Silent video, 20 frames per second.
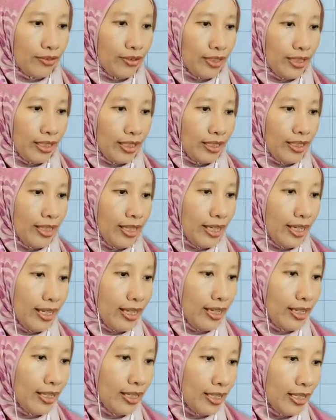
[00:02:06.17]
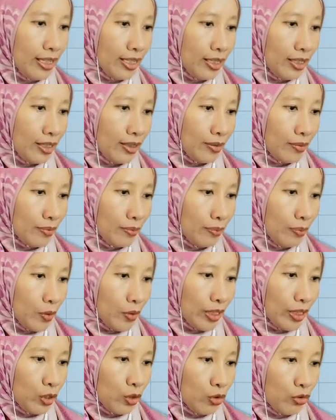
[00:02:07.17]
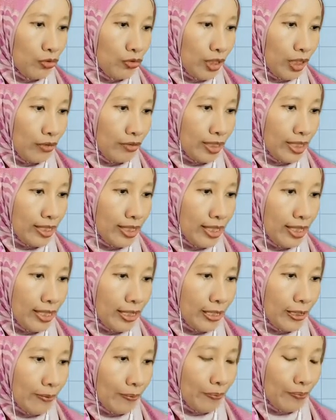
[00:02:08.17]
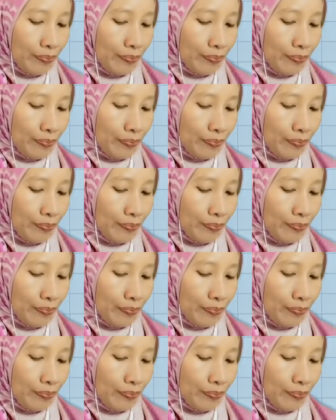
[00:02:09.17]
Okay, there, 0.25 is here.